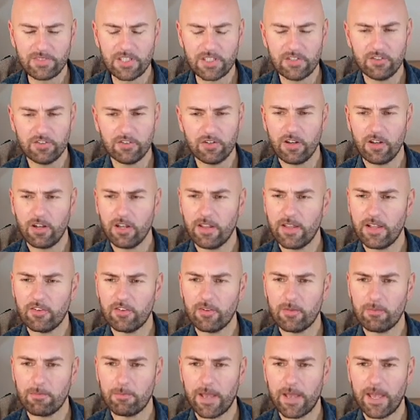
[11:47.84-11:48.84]
it's not like
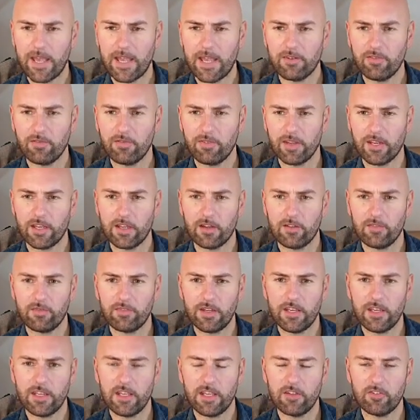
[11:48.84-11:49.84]
that's a bad thing. I
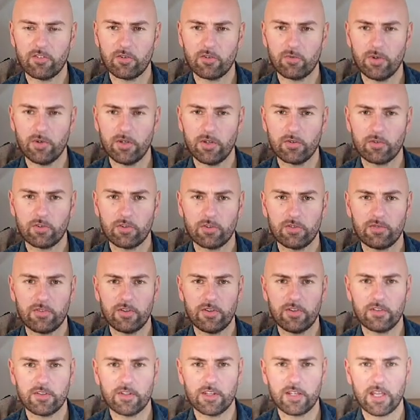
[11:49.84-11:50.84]
think it's a real
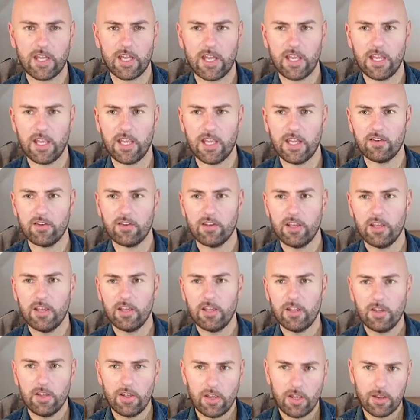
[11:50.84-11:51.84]
sophisticated
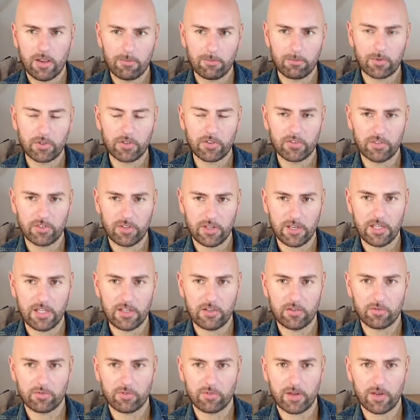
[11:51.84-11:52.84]
and
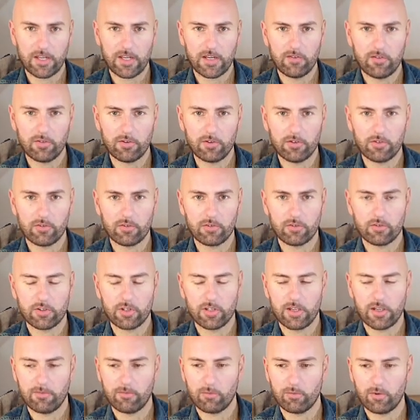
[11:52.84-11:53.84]
prestige fragrance
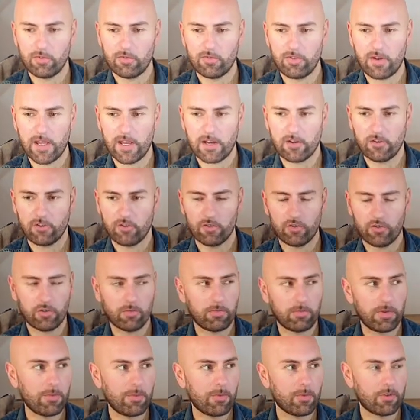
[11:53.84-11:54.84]
Reflection.
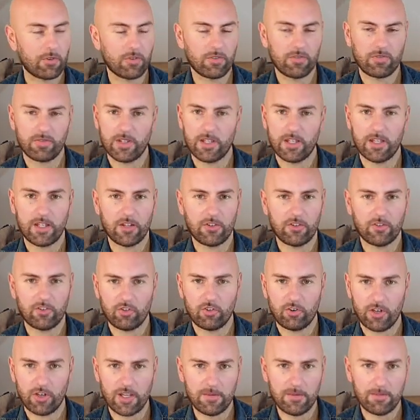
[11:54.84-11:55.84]
Some people just think it's
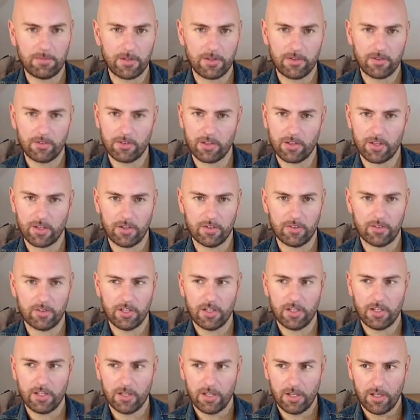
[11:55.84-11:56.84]
cheap and
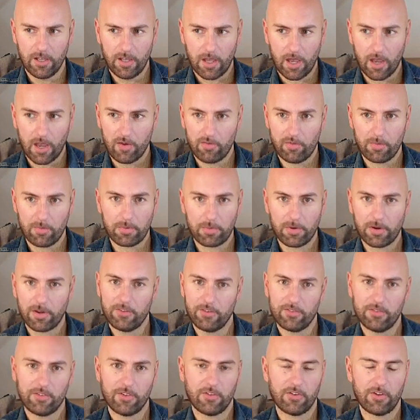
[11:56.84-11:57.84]

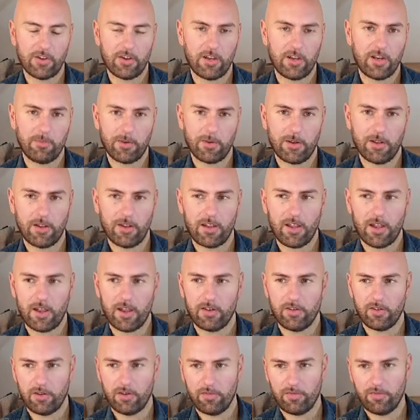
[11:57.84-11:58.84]
overpriced designer, but
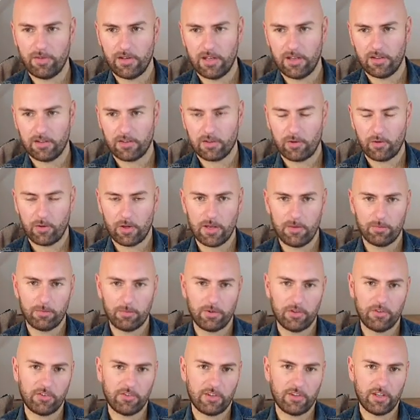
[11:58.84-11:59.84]
I do think it's quite
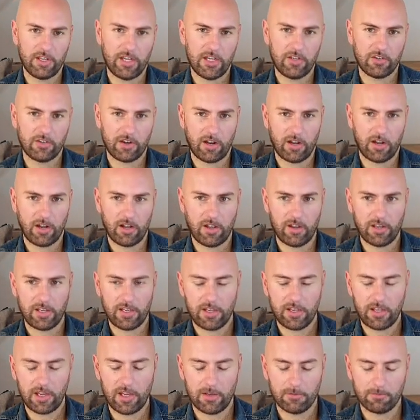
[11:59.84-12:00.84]
prestige and I
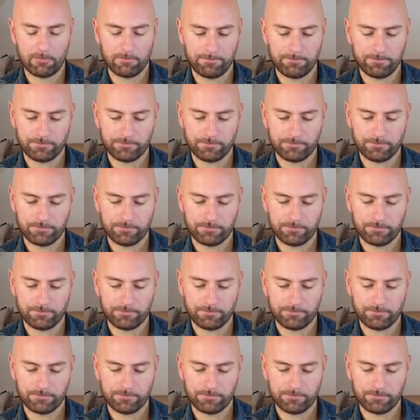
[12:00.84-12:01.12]
like it.